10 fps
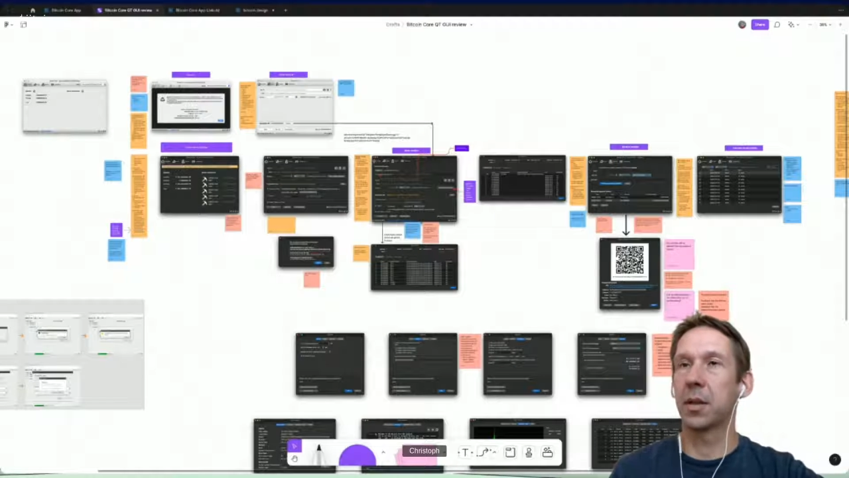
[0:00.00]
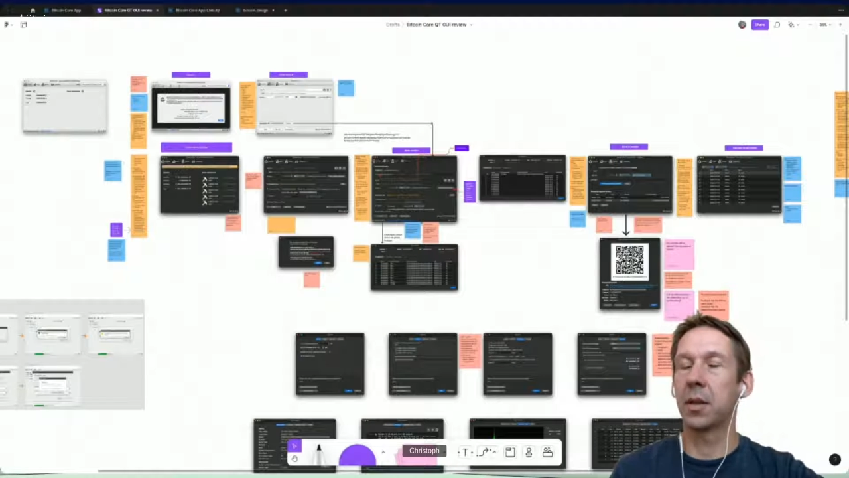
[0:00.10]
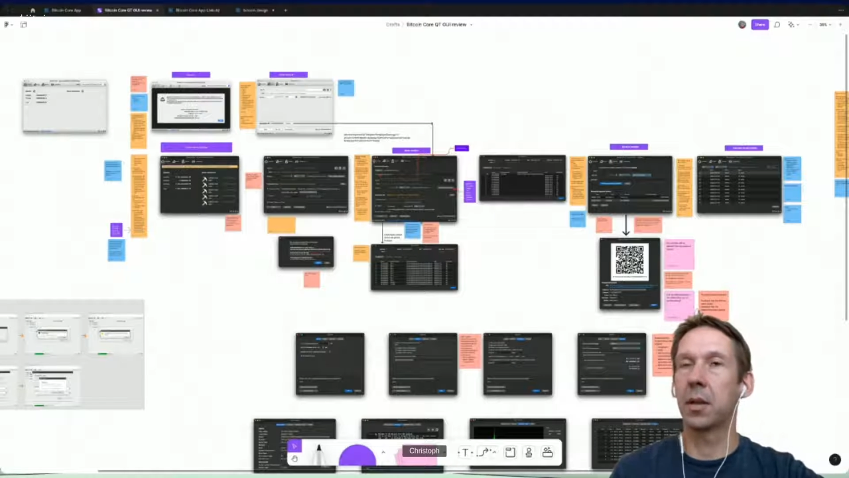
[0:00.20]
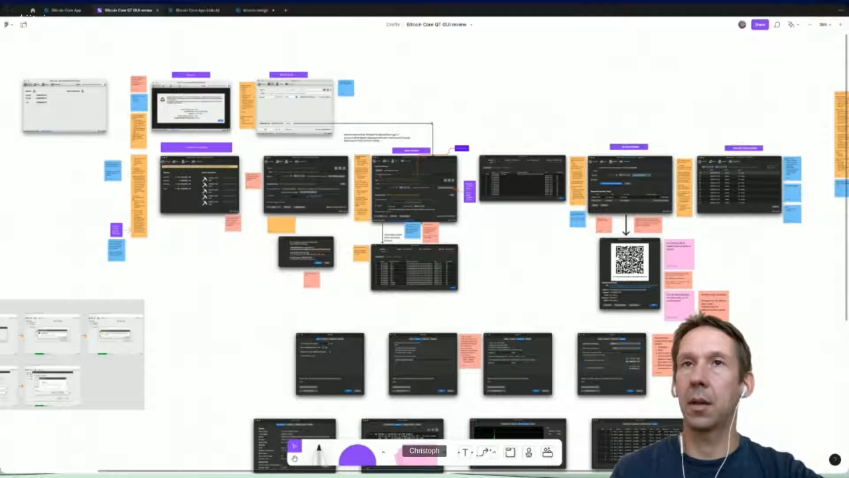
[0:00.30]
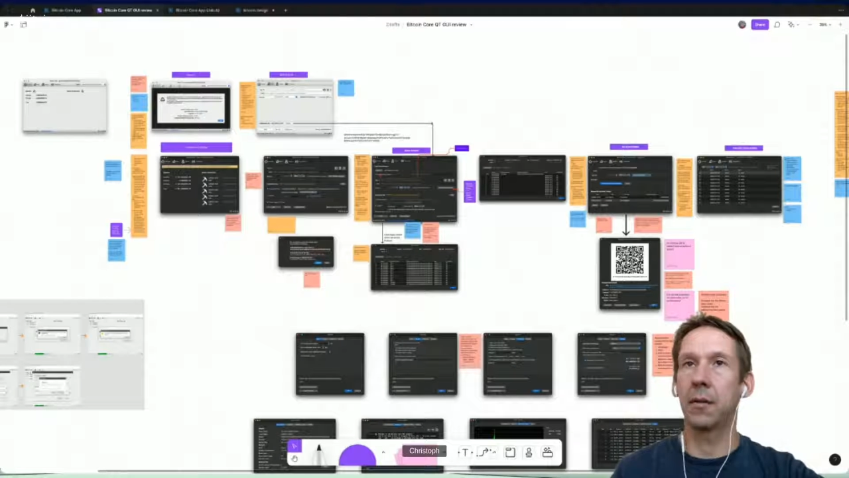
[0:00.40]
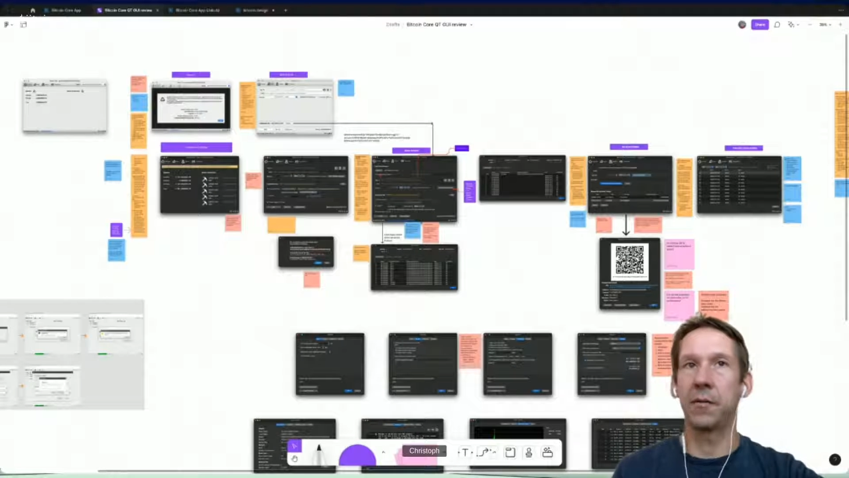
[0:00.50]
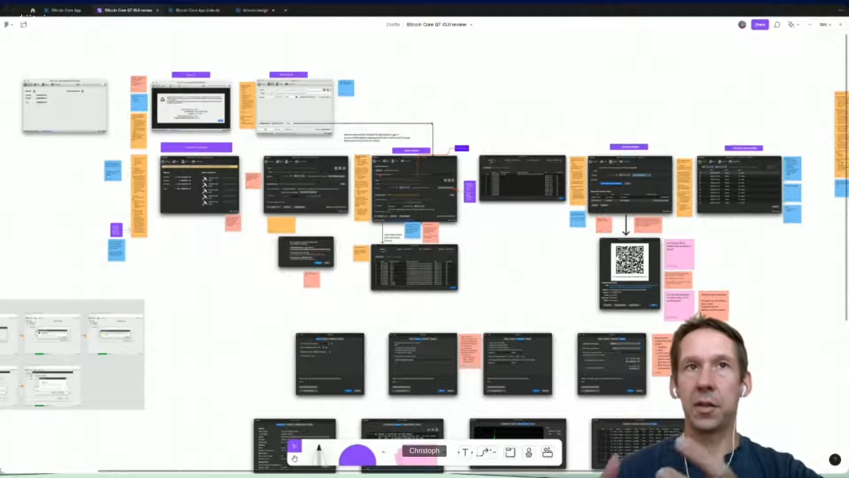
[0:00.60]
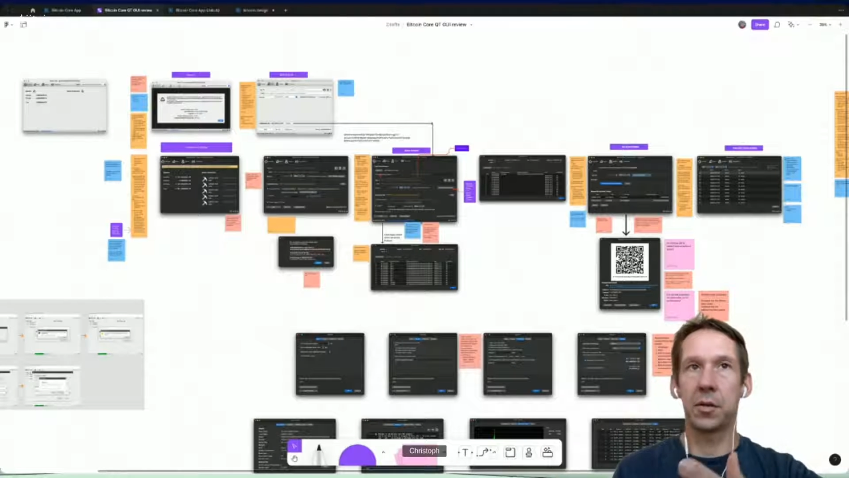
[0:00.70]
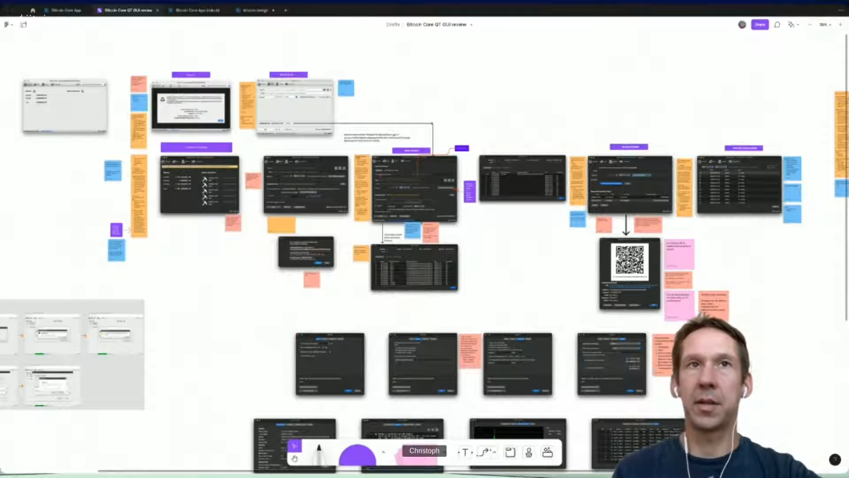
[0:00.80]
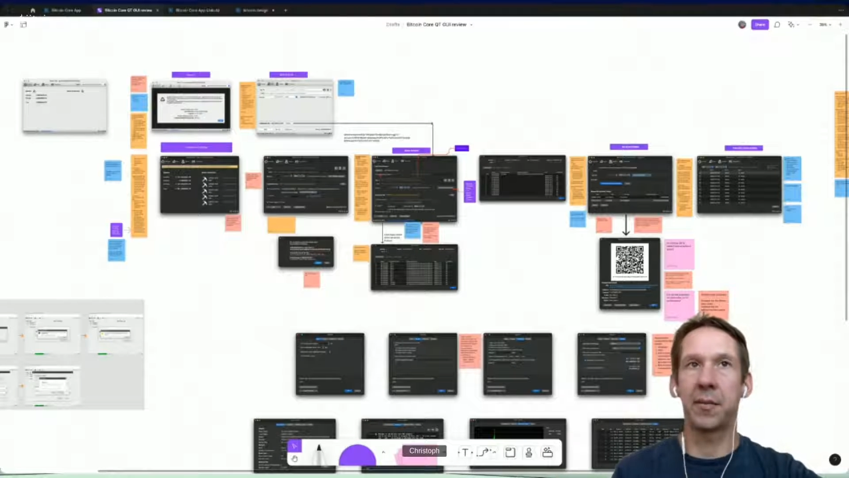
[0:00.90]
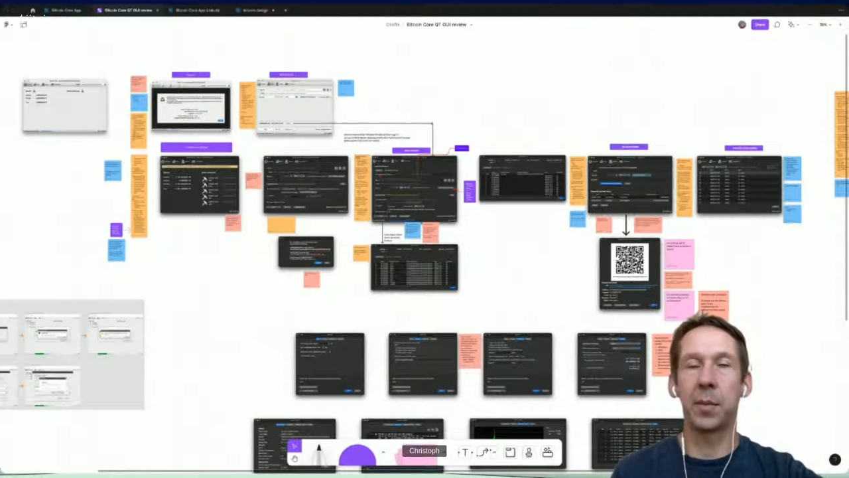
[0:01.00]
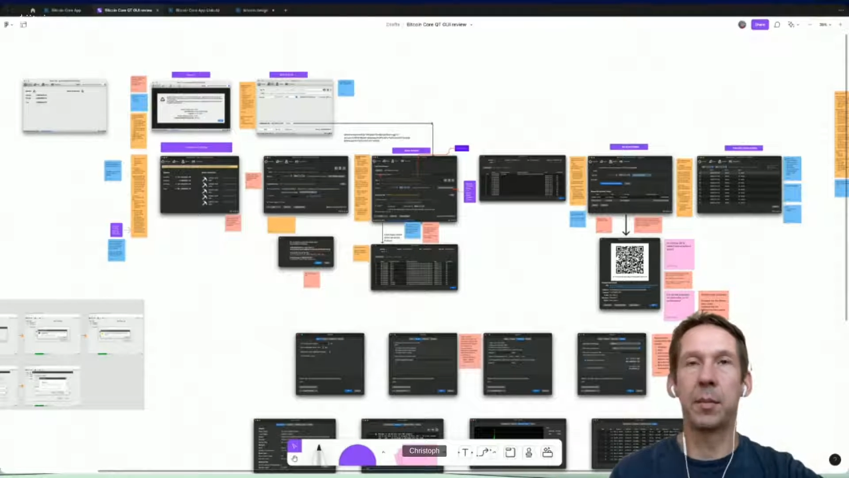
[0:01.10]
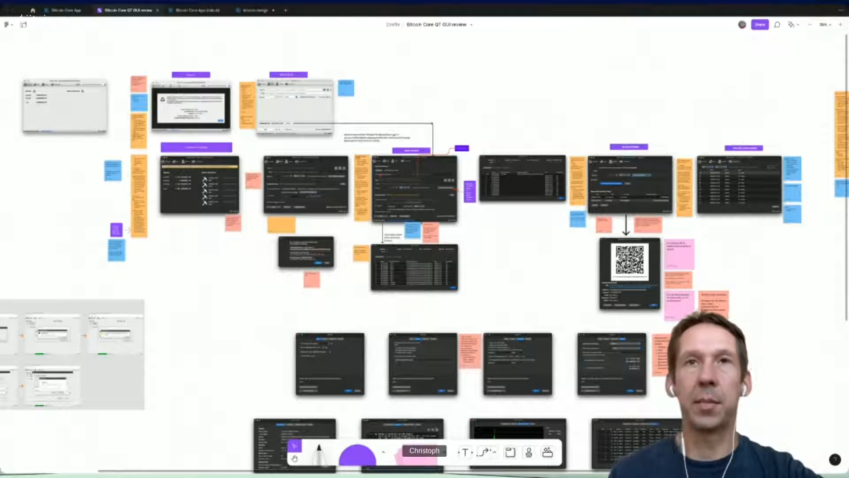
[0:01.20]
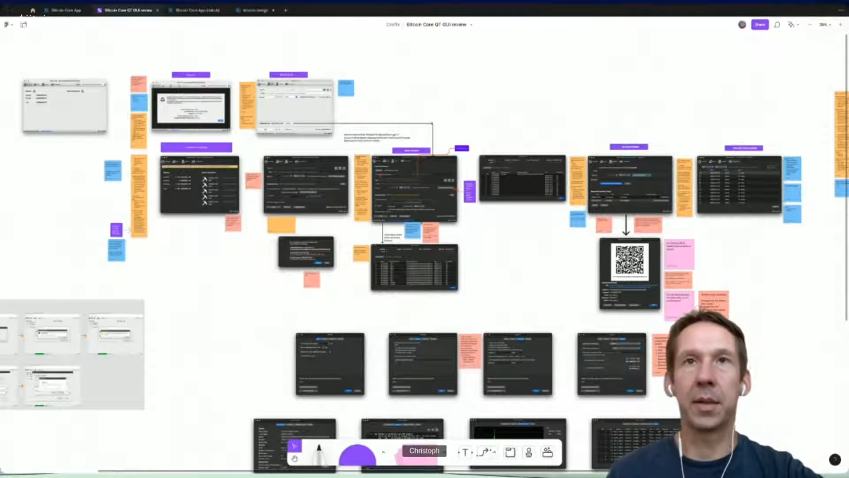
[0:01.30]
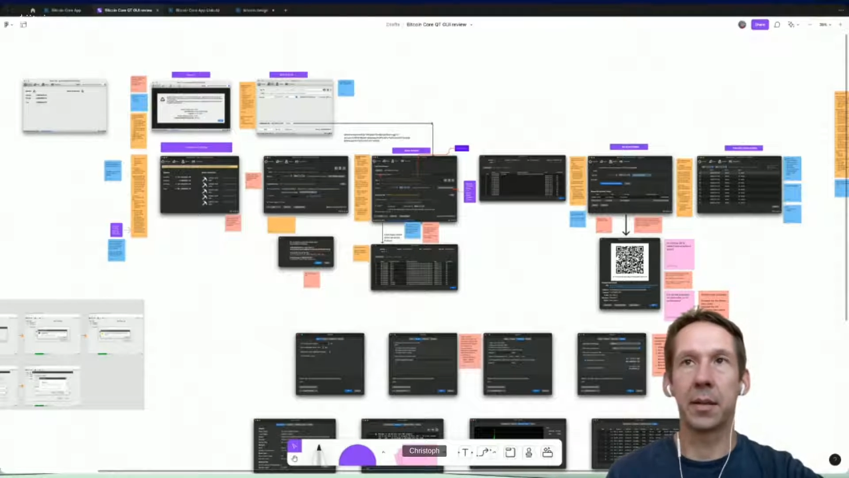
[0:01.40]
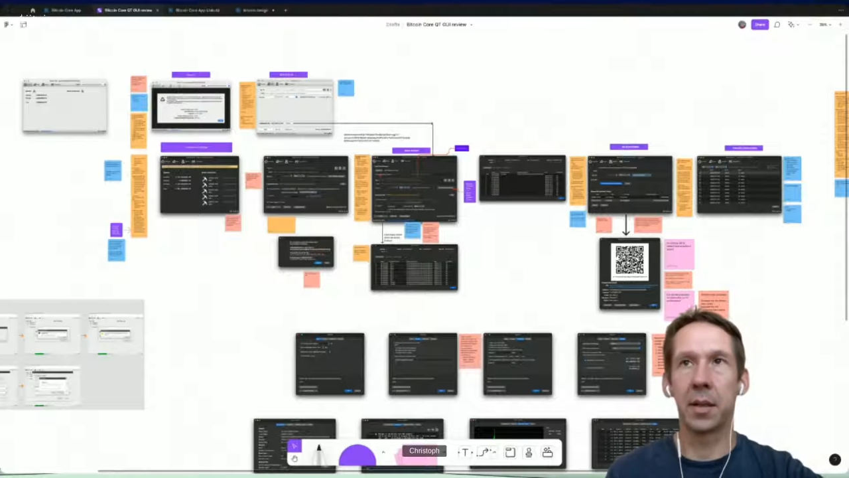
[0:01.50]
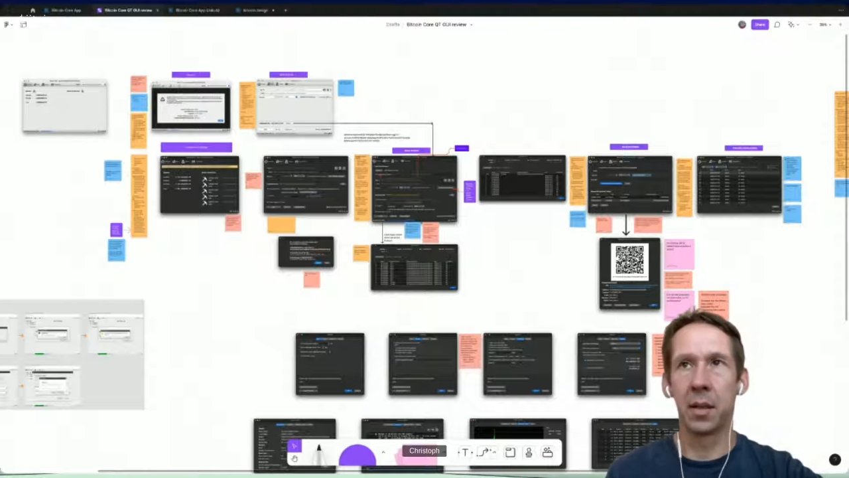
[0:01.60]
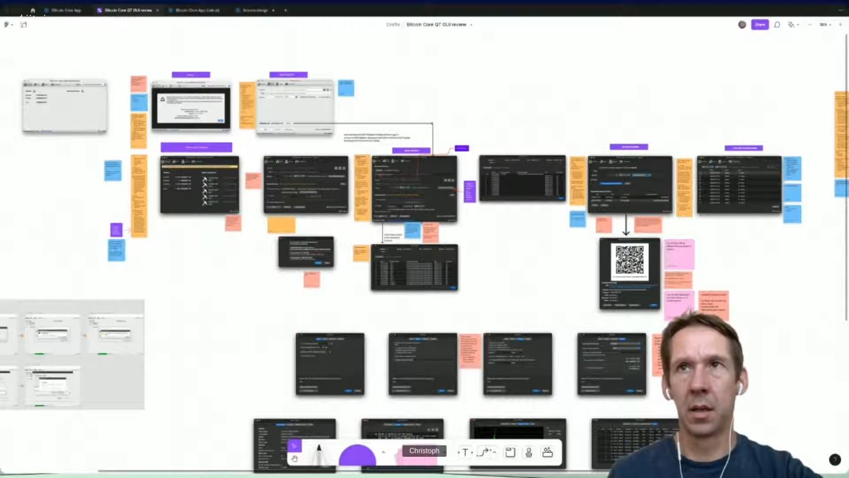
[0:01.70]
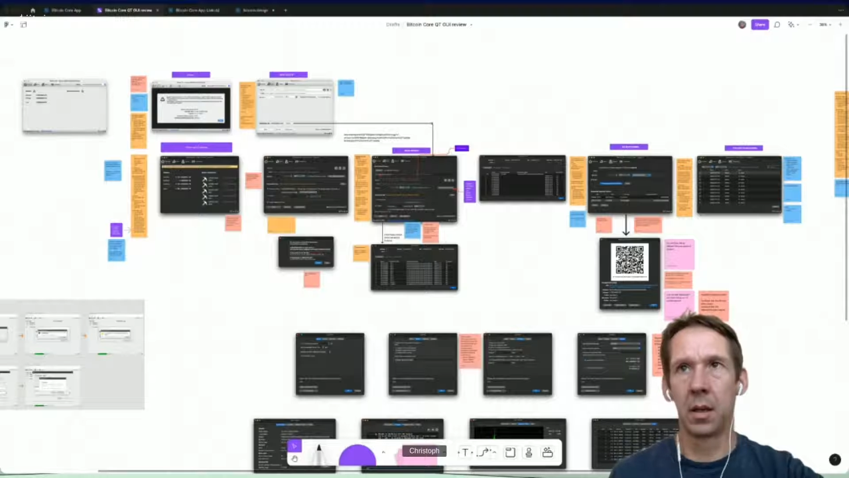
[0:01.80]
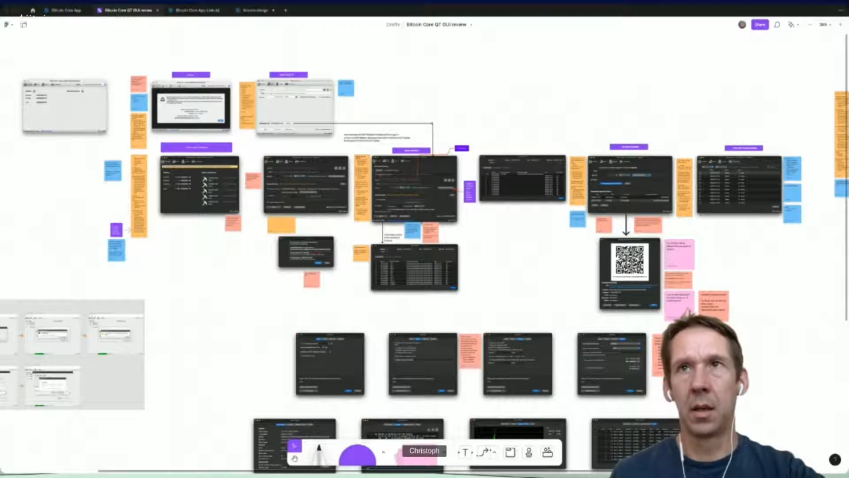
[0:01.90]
and features have been built in.